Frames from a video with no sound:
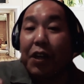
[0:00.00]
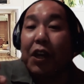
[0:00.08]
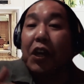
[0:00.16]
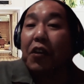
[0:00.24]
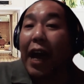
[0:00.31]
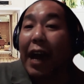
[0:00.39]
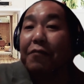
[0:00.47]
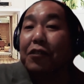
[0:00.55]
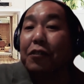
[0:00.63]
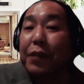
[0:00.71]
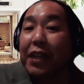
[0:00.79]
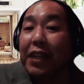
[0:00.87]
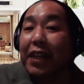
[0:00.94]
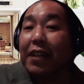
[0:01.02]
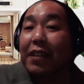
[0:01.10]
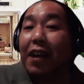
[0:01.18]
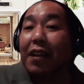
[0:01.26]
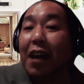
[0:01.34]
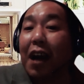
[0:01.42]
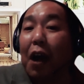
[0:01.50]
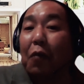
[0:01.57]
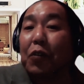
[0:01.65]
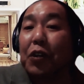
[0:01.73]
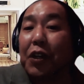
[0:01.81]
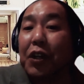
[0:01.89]
You have to be in an
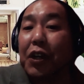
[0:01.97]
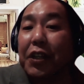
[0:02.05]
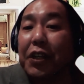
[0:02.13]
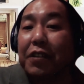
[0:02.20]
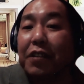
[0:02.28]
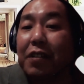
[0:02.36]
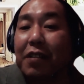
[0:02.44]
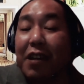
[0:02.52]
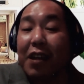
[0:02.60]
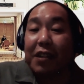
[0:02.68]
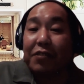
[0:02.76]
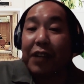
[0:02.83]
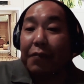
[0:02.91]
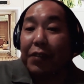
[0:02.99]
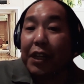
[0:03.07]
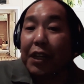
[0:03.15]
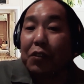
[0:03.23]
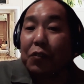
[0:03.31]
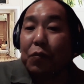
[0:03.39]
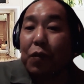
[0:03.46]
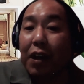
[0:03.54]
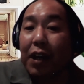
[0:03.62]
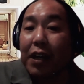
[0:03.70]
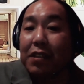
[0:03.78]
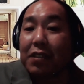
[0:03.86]
hour earlier, traveling 2
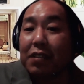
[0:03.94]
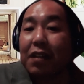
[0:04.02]
hours,